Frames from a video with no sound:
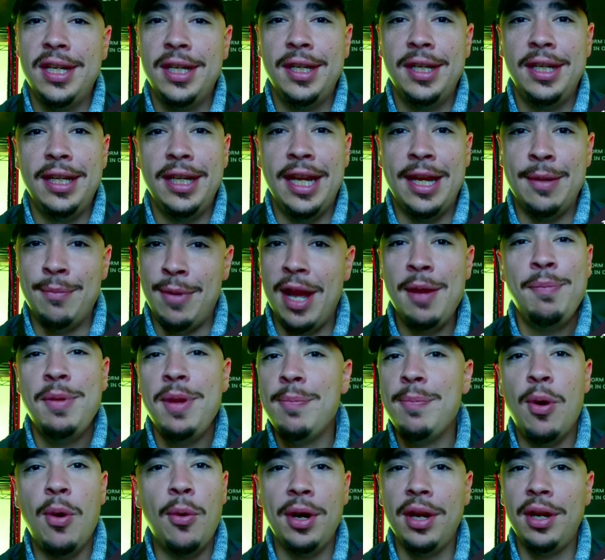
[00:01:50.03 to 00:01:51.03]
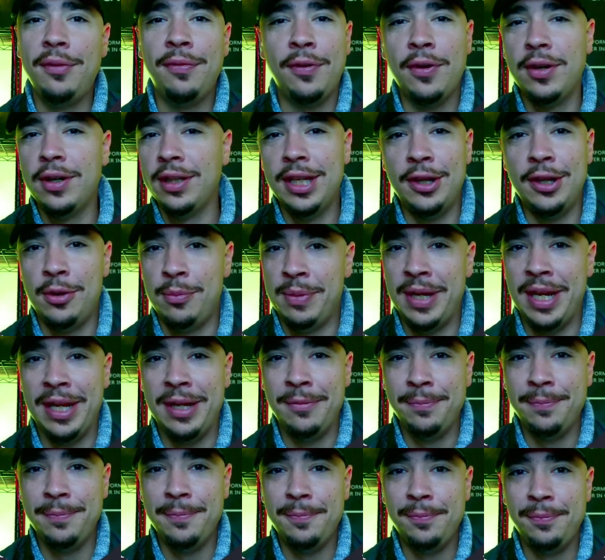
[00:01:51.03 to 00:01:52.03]
it might be boring for a little bit,
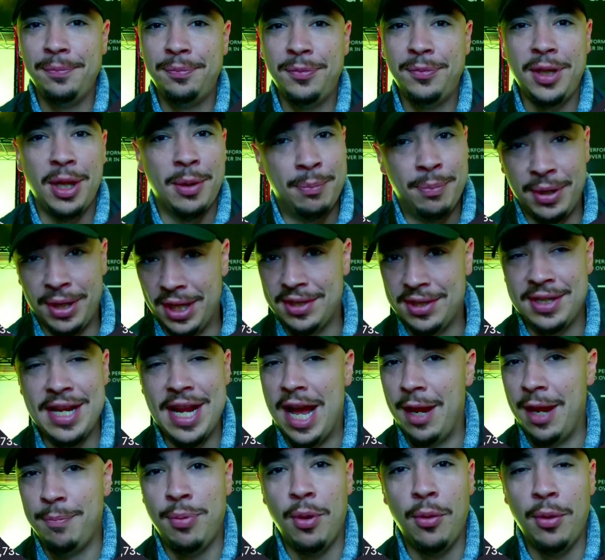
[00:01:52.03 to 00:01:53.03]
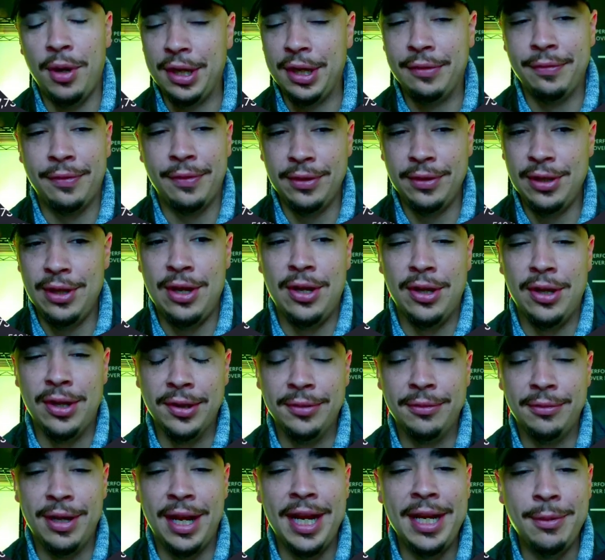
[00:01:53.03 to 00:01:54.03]
but it's not boring for long,
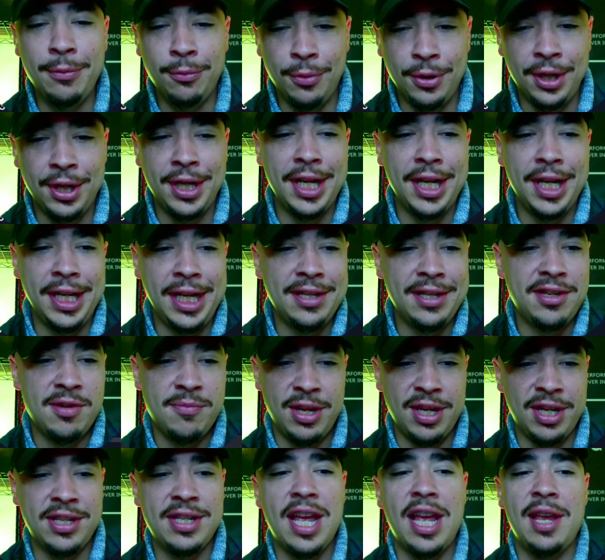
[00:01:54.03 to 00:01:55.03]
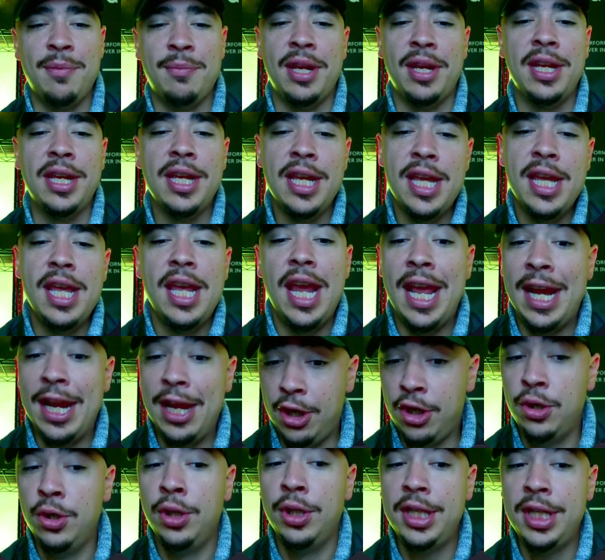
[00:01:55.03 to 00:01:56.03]
right? We're going to get some excitement, and it
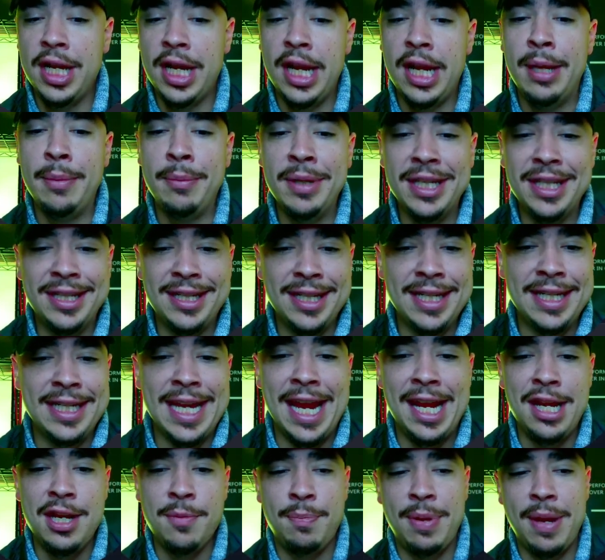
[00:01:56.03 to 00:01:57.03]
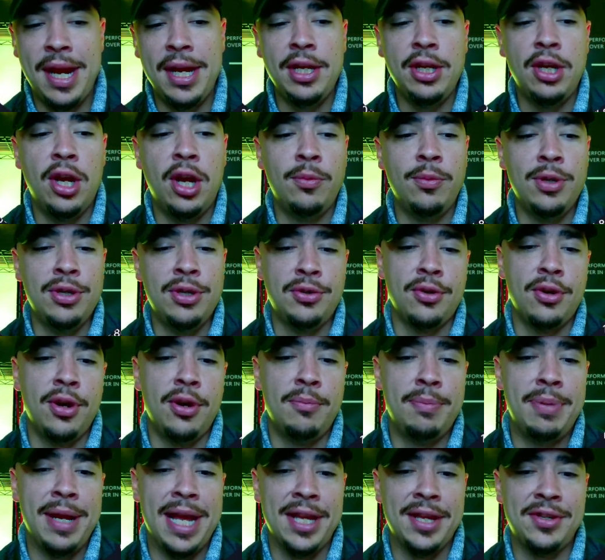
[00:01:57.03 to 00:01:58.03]
could come today, depending on what Jerome
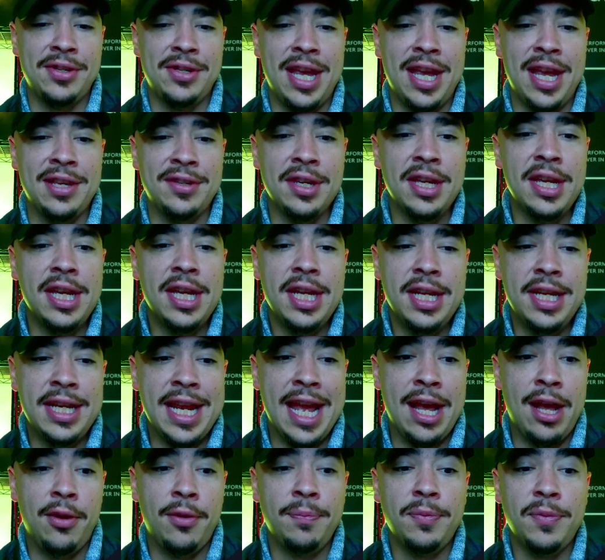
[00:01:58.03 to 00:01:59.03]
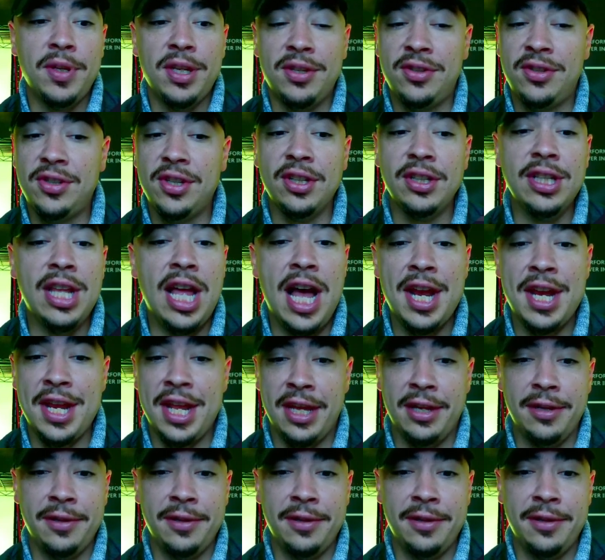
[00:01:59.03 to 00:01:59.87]
Powell says. Now, Solana.